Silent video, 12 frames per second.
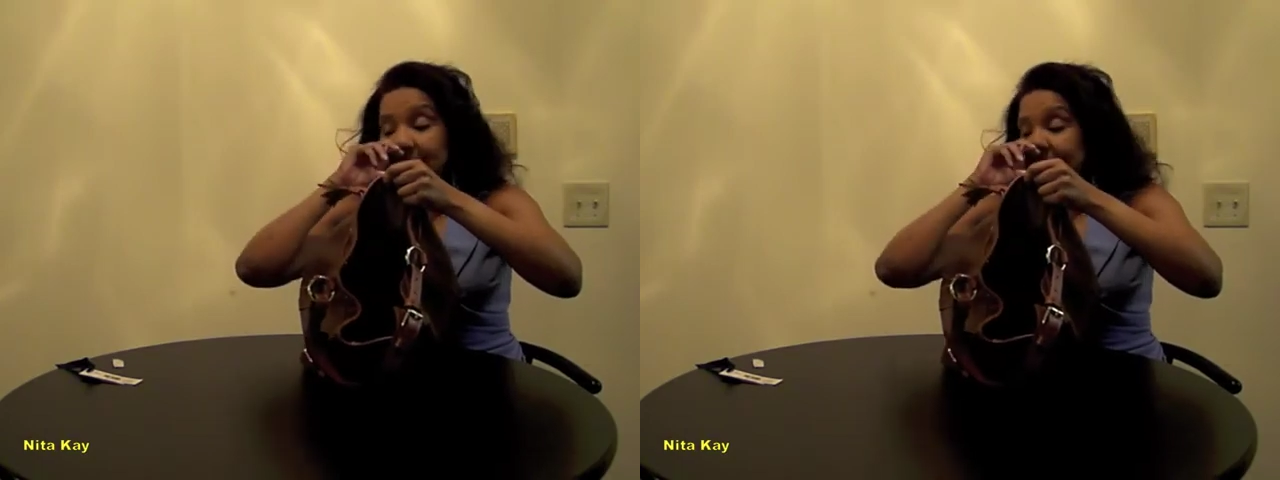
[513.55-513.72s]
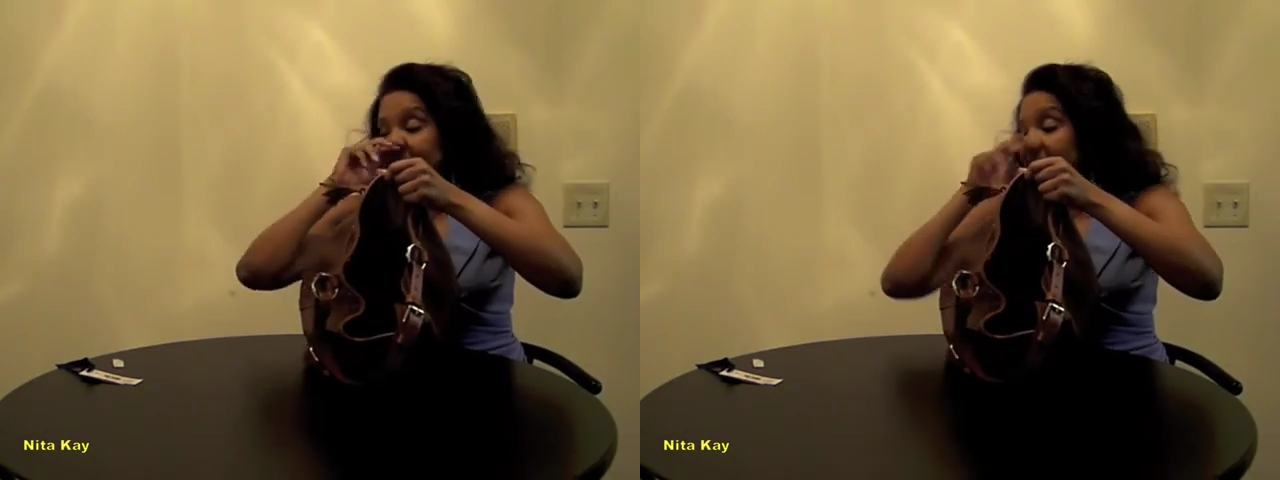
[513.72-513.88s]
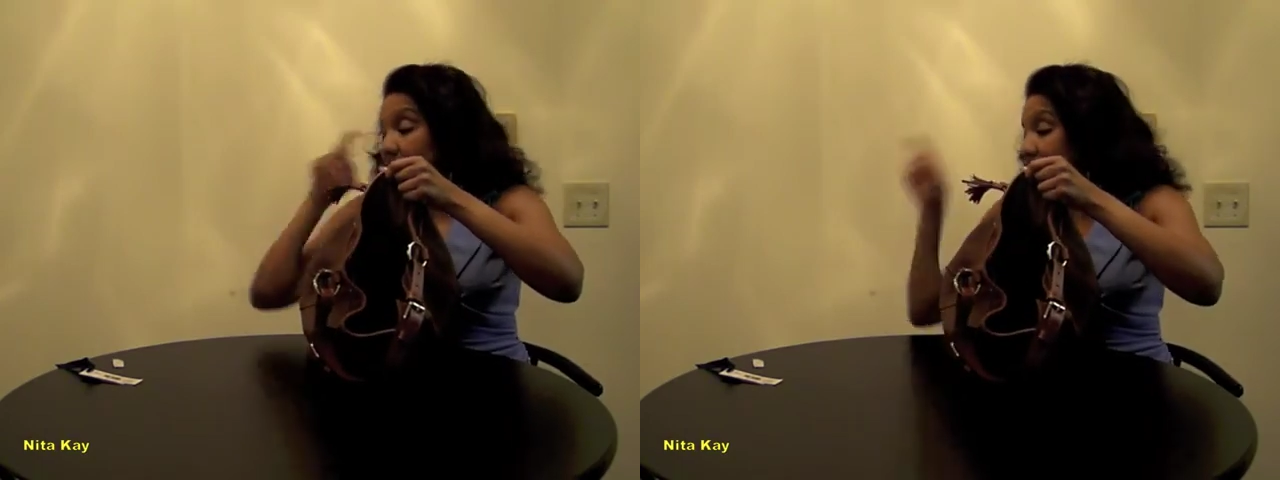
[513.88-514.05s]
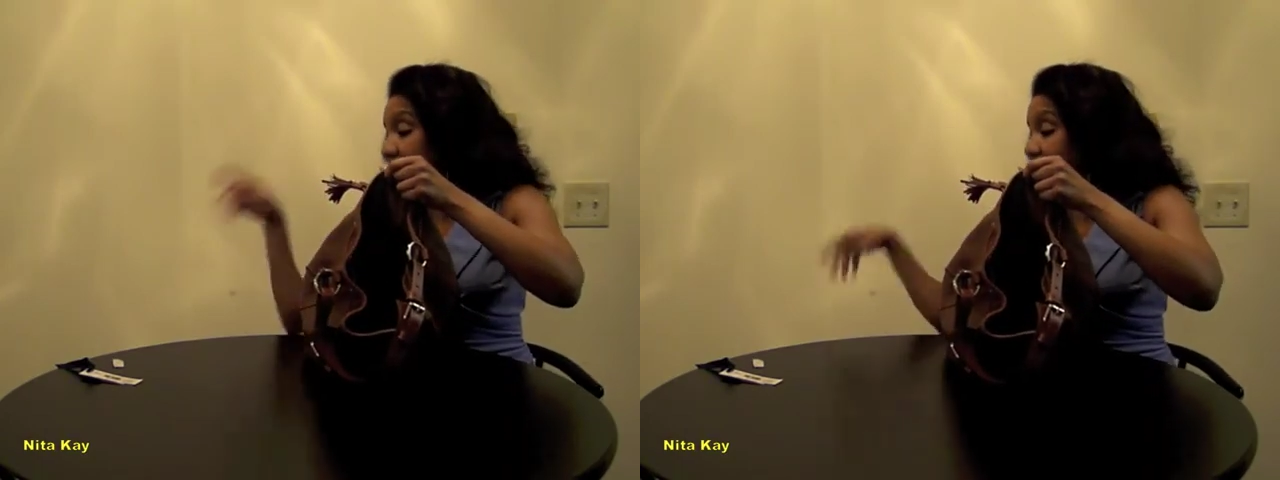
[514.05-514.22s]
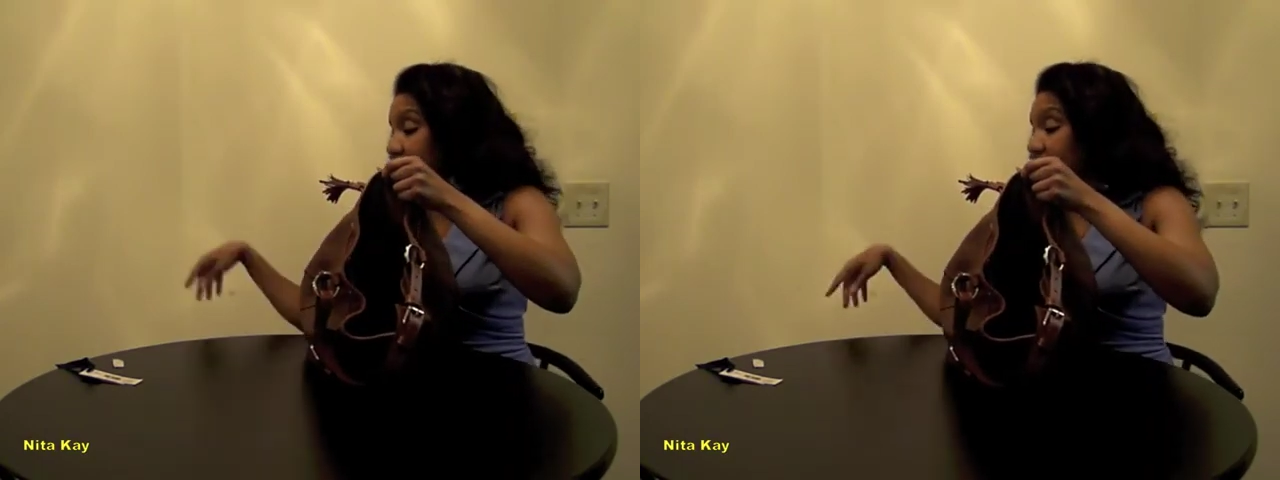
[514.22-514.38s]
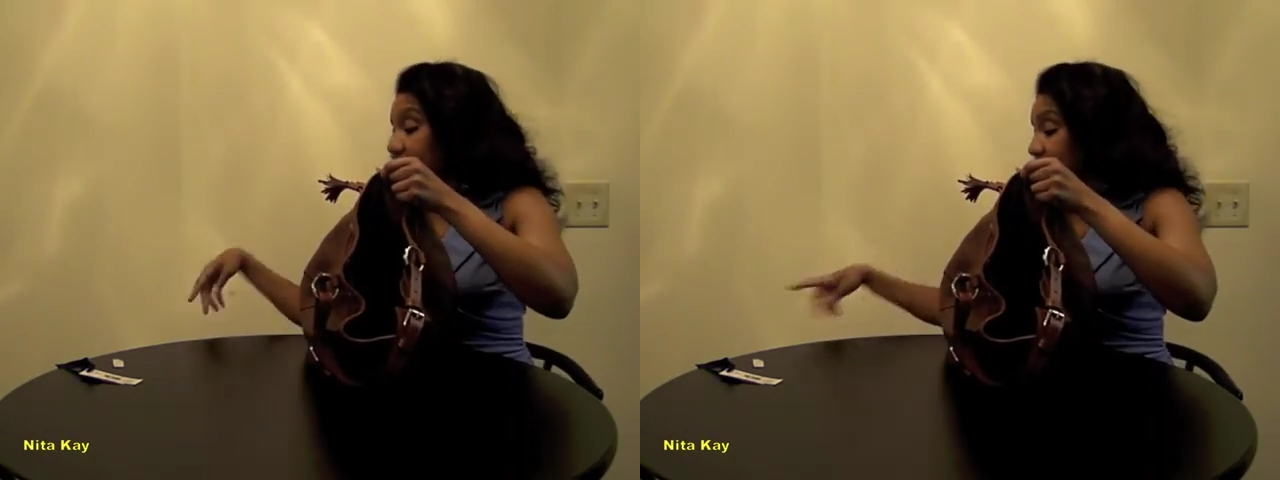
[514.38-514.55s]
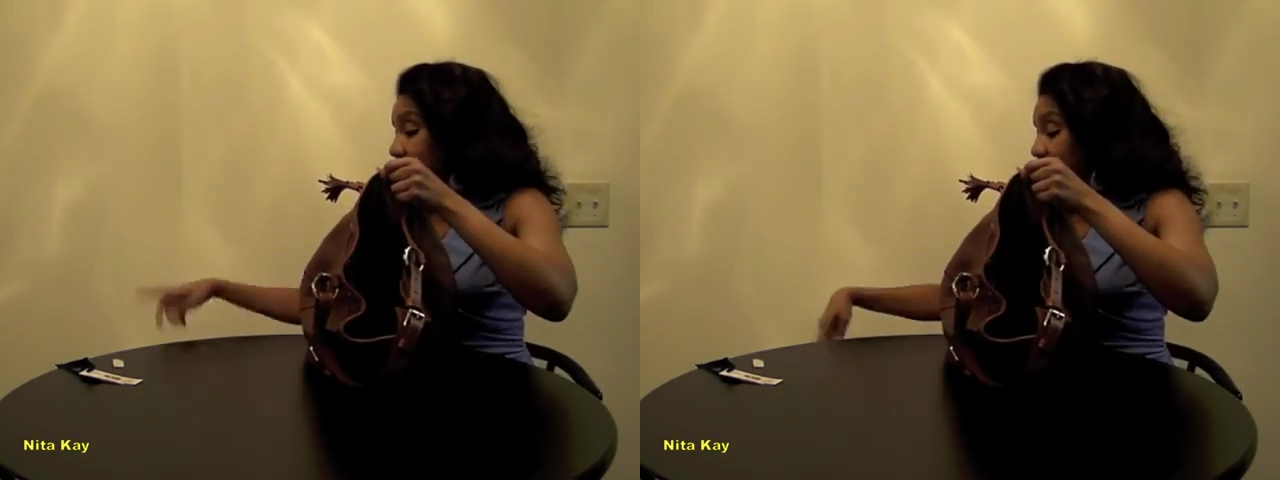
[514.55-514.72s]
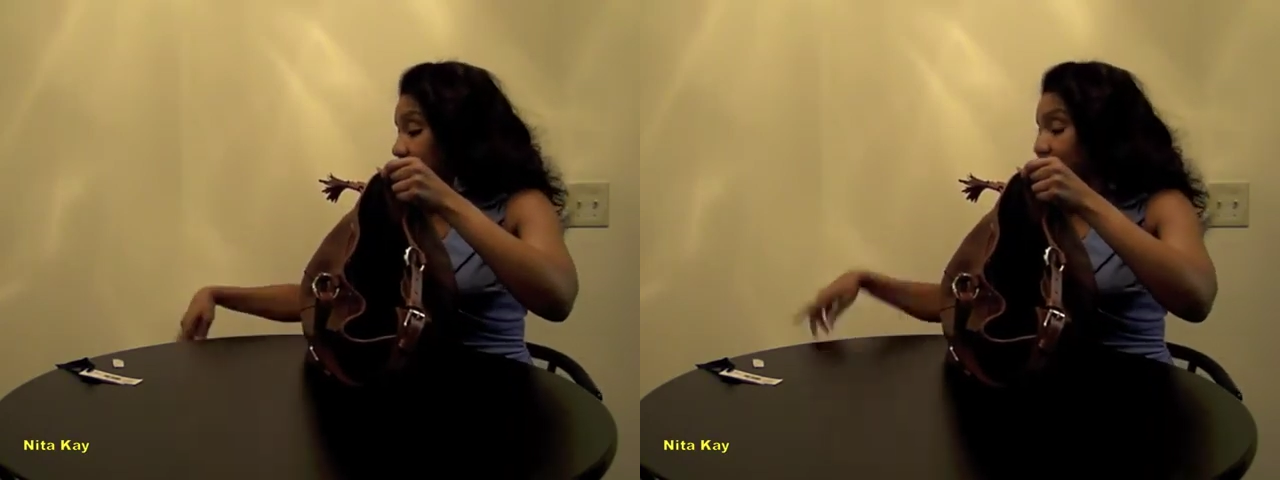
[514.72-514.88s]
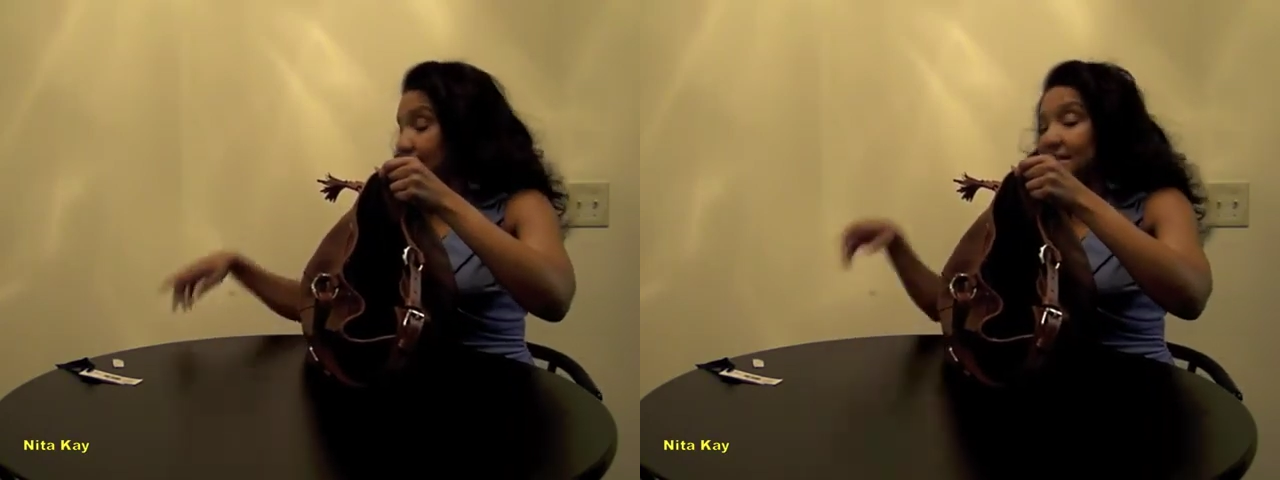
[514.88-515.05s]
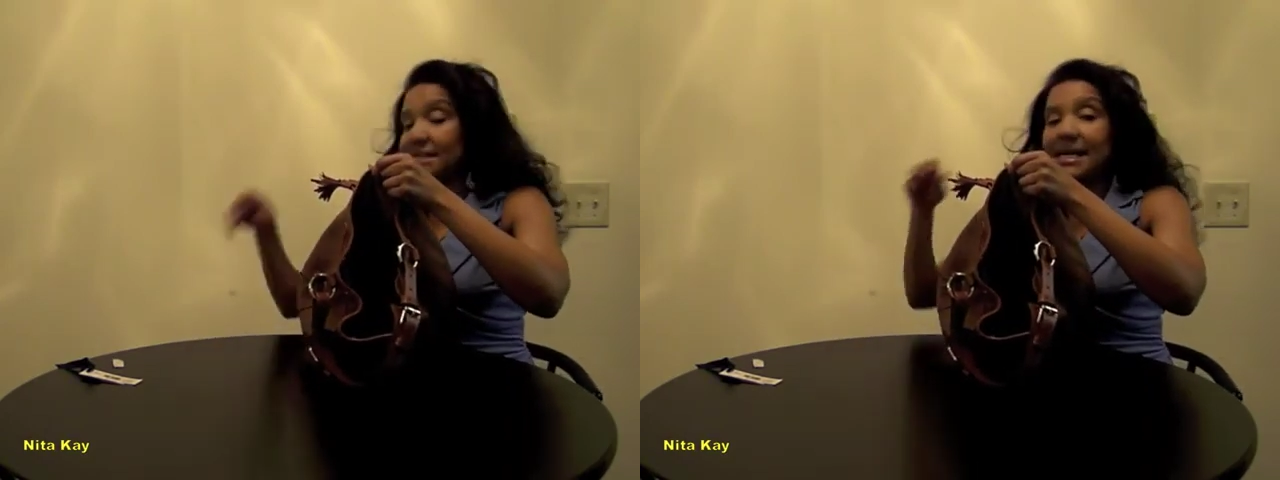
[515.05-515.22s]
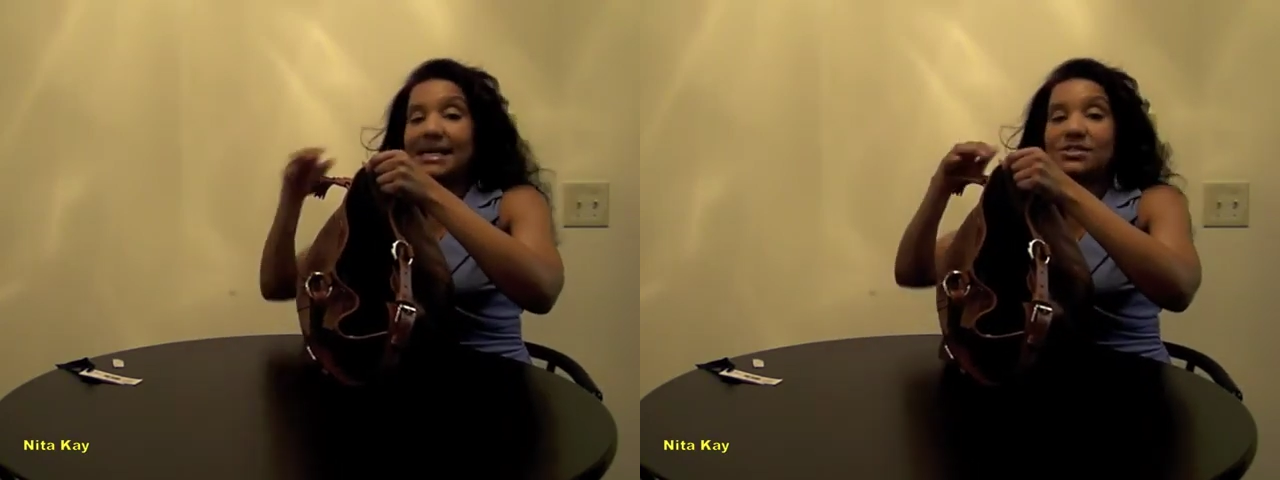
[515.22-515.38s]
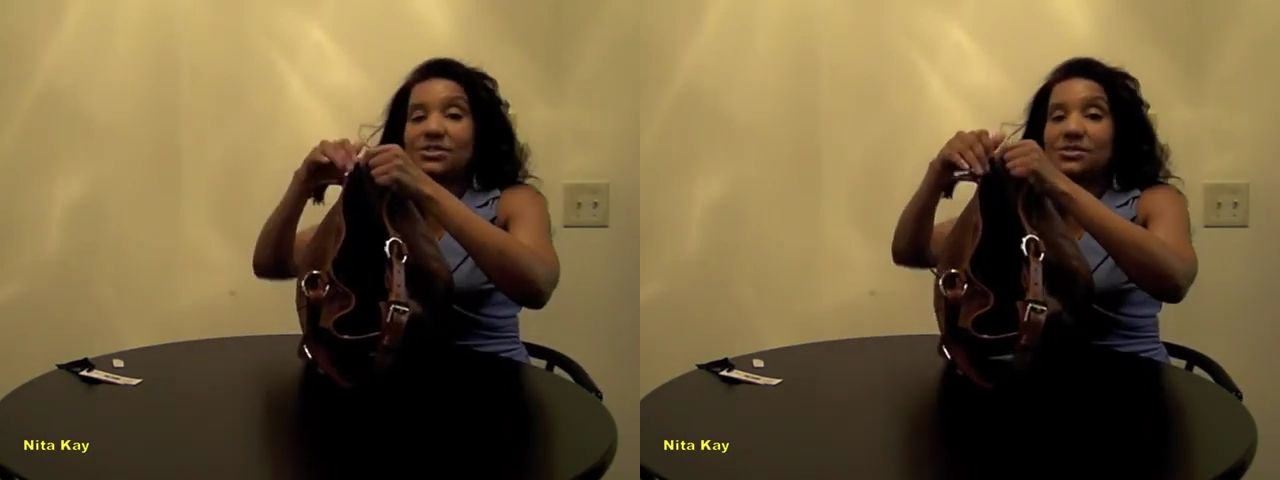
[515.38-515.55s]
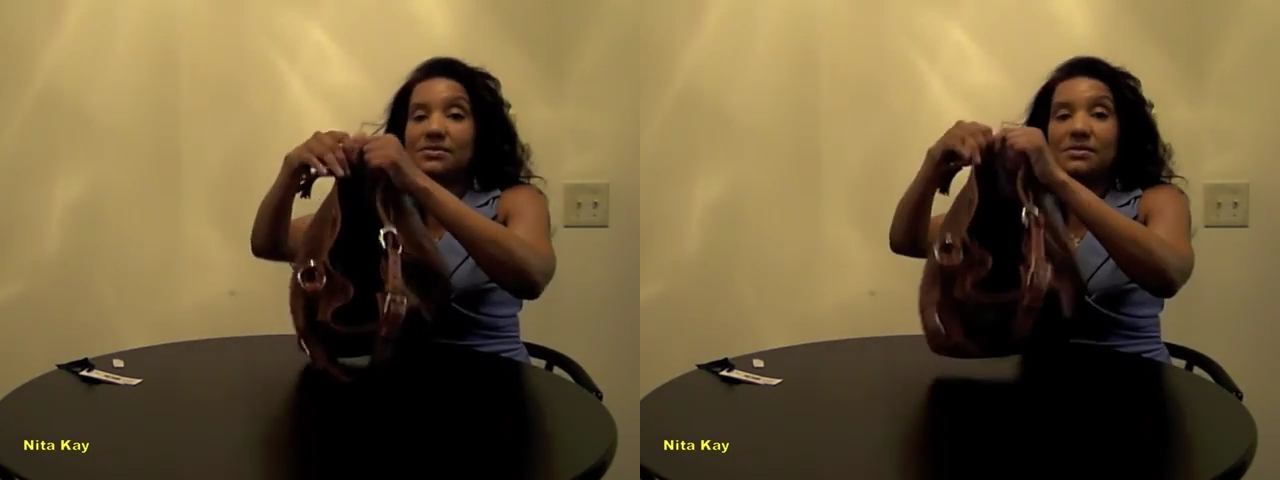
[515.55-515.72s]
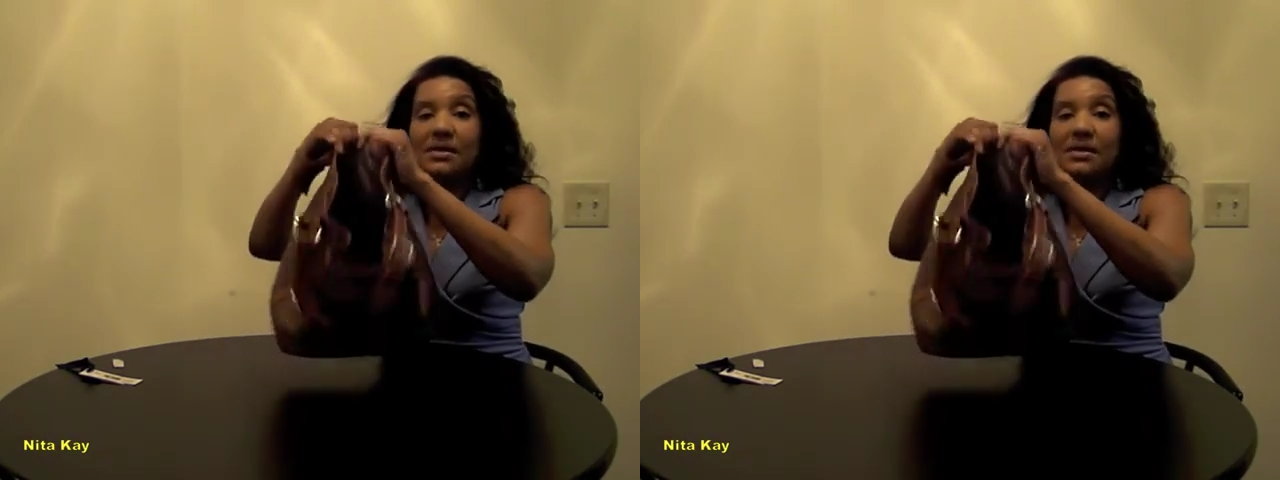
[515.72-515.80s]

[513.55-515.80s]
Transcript: same as the satchel.